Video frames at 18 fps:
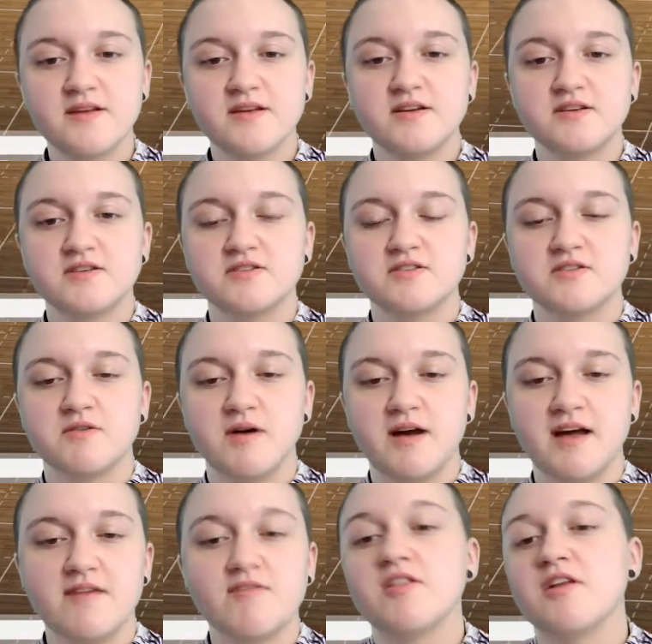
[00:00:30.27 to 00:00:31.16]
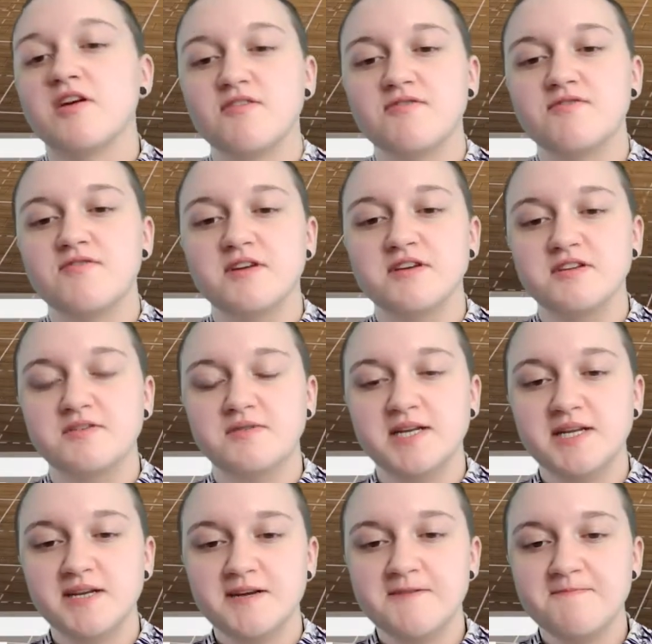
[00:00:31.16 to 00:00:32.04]
So I have a lot of fun
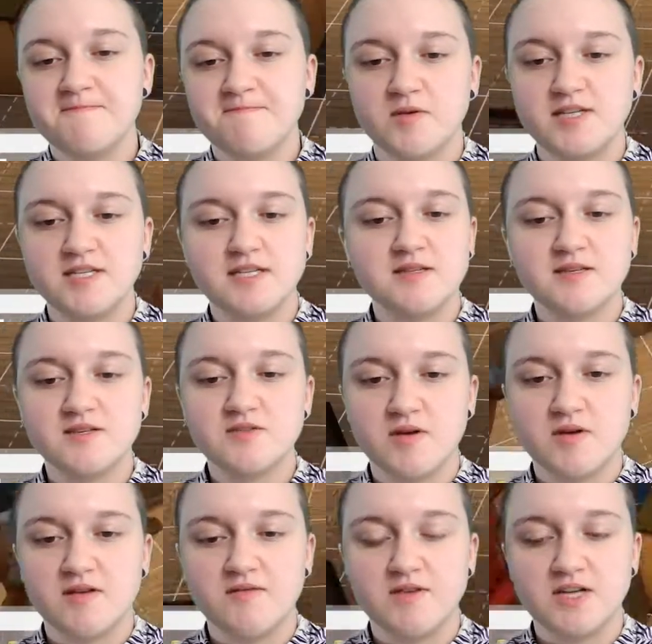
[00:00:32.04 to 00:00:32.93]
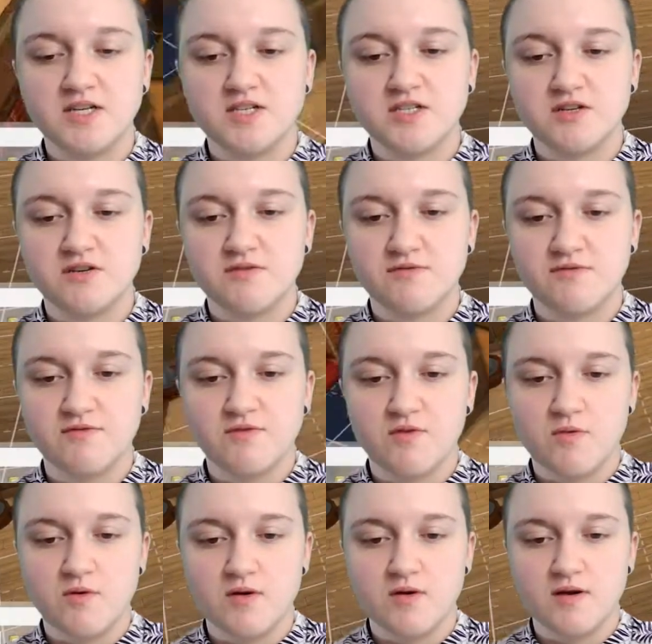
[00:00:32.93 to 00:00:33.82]
doing it. I did this renovation
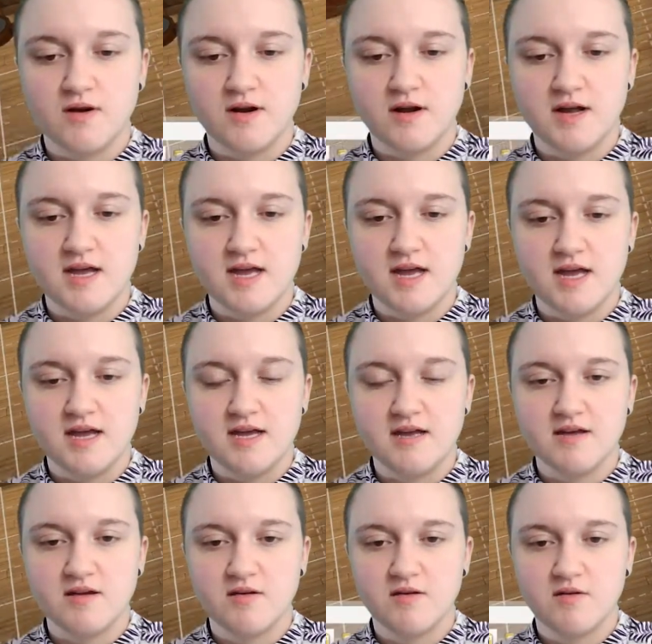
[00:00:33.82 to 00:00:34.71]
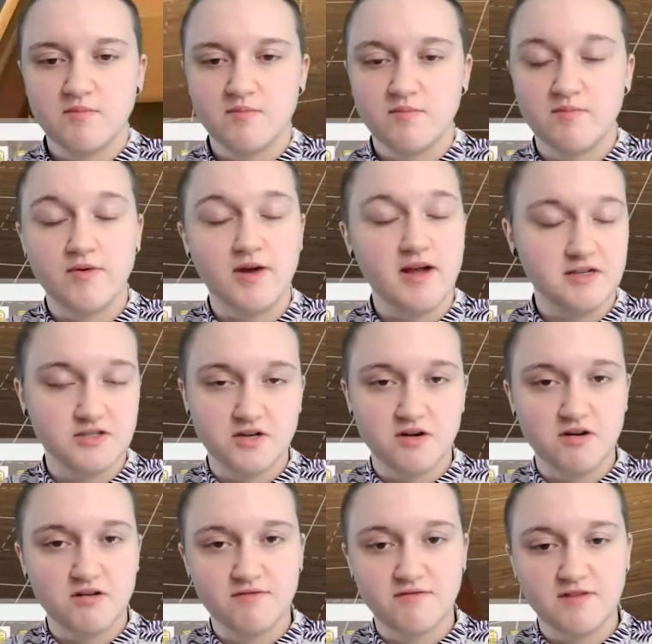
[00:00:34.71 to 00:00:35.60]
for a
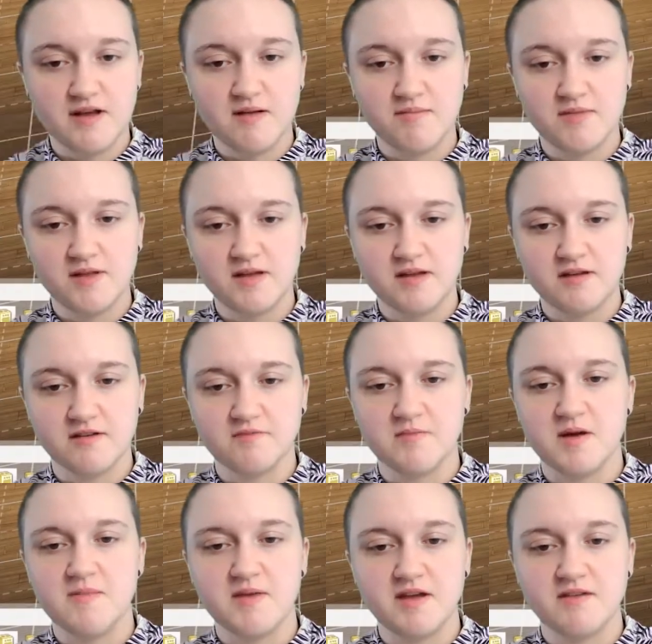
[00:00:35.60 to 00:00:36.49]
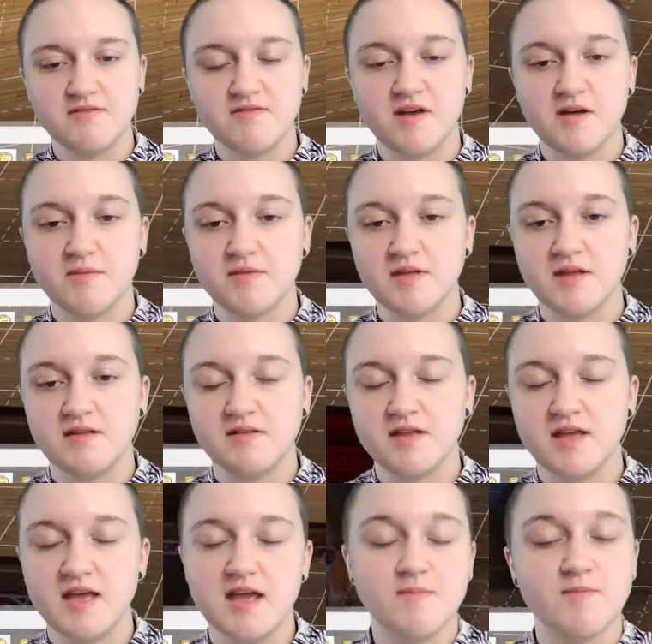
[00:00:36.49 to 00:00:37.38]
branch-off family of my main family in
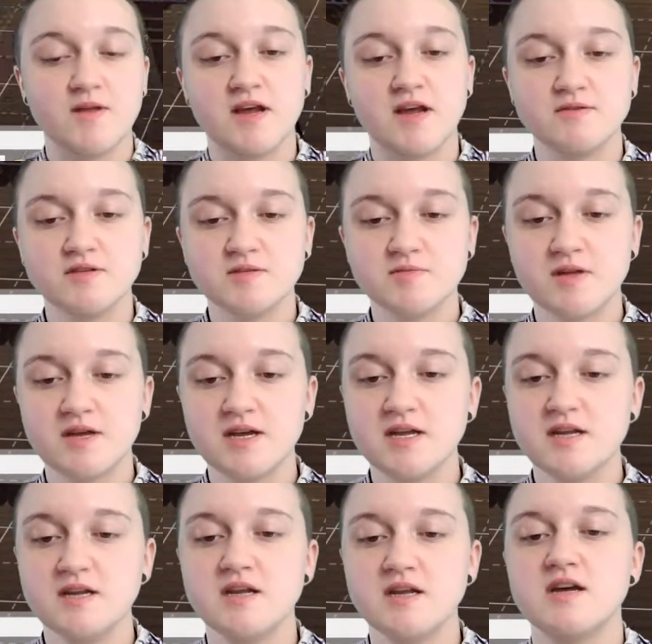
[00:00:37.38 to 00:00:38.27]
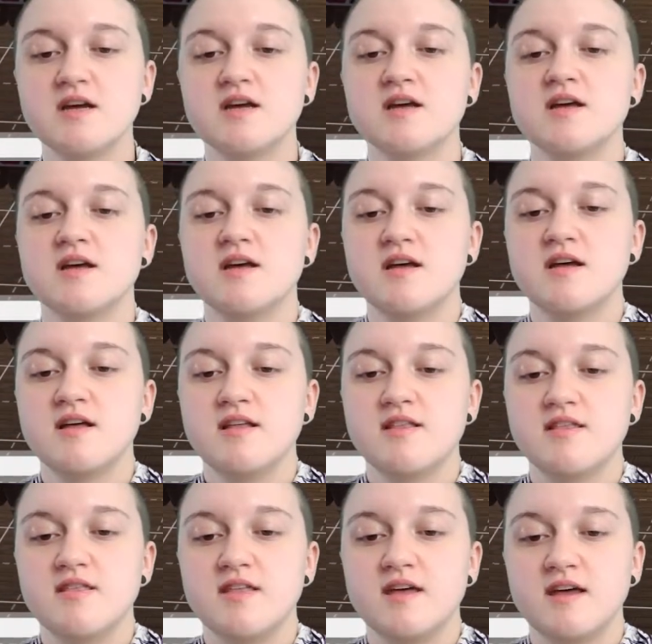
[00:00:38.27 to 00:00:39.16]
the game that I was
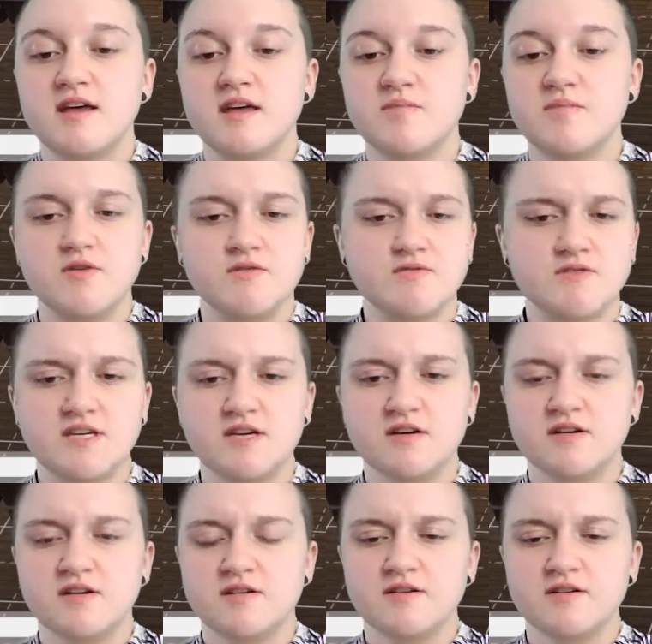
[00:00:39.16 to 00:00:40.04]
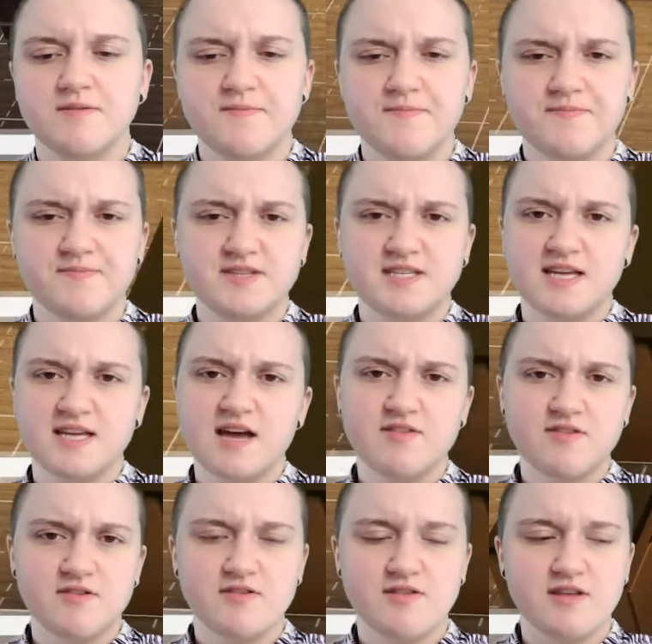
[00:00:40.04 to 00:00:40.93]
playing. They had moved here
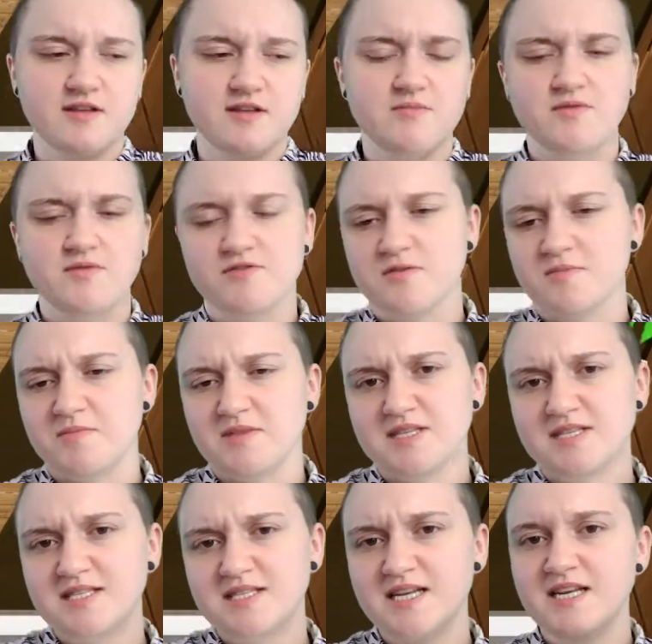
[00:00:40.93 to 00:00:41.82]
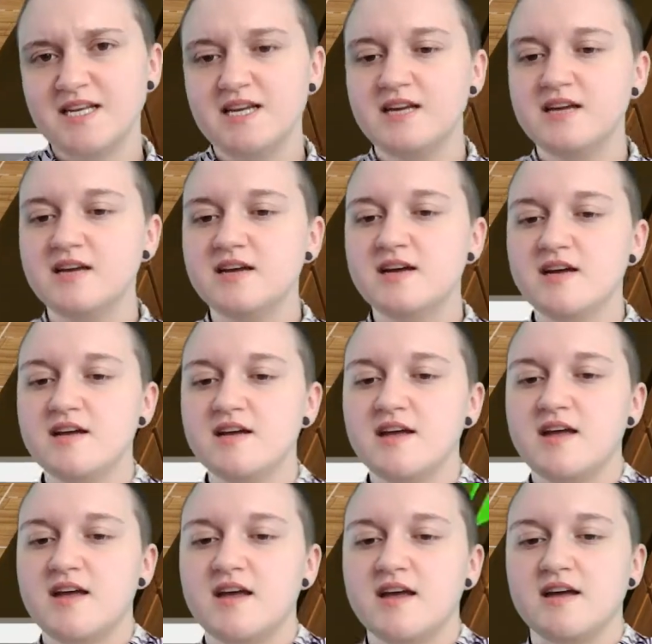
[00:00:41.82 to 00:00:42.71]
together, they'd moved from the
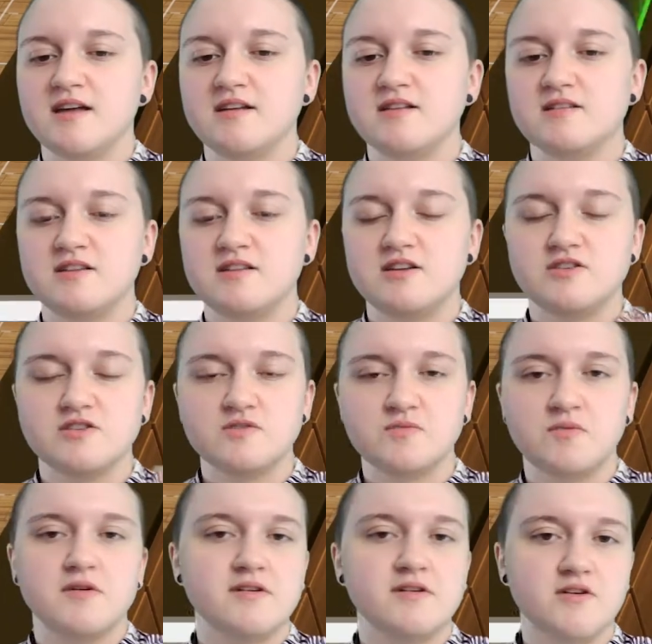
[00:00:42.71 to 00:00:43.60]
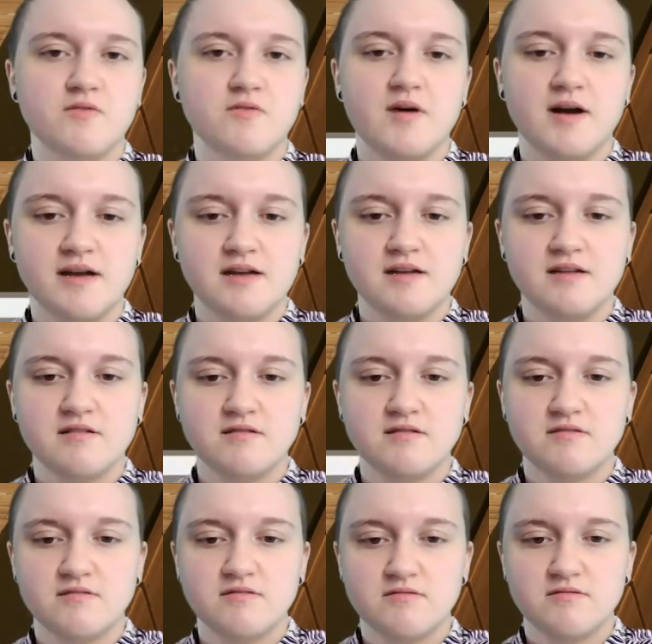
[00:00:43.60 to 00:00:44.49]
city, and they just wanted a quiet
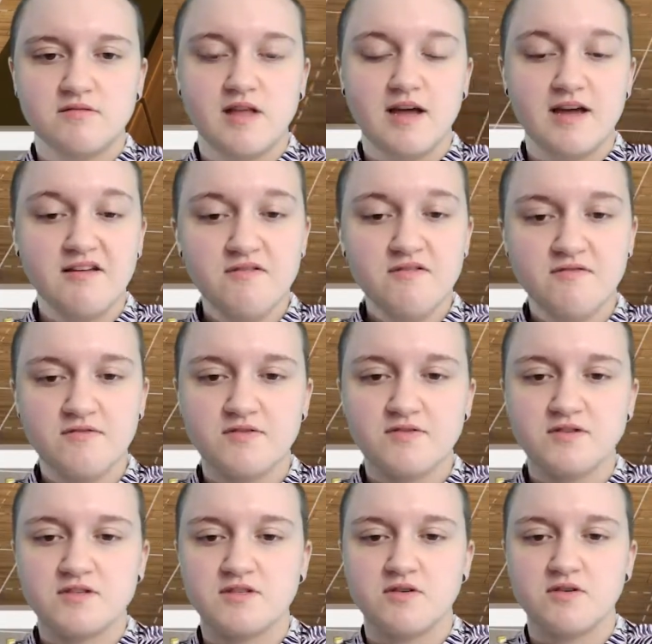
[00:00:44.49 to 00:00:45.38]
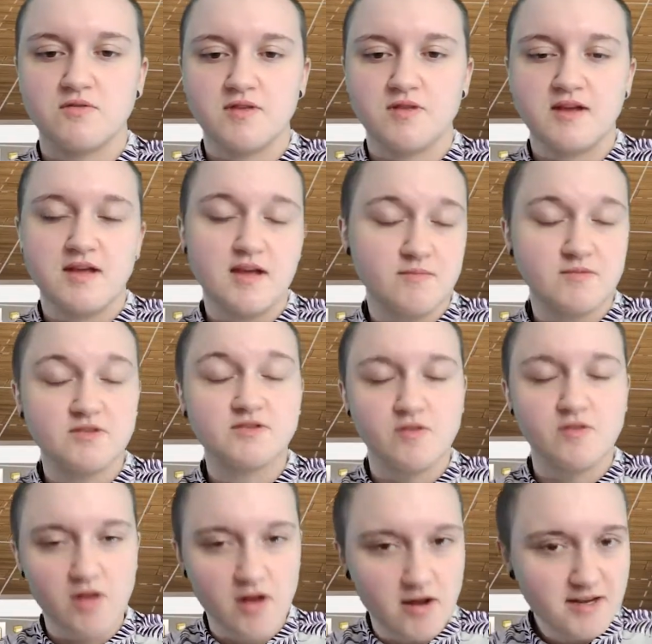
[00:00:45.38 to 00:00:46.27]
life, so they came to
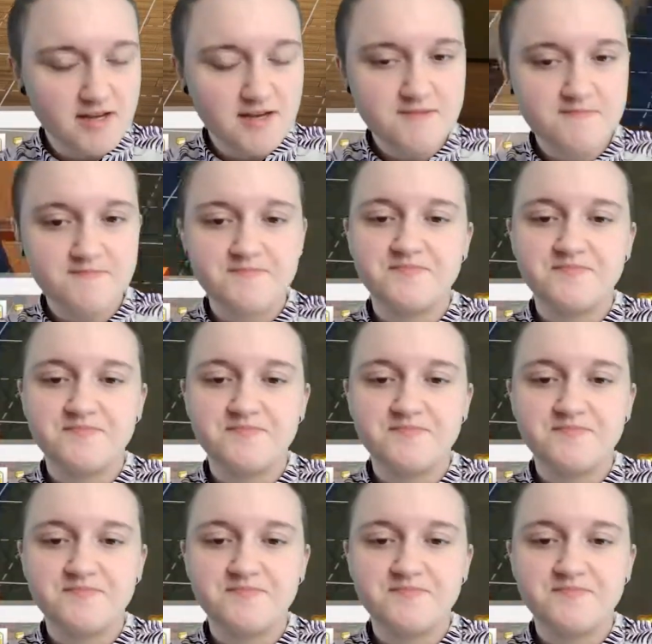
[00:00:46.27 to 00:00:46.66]
Sulani.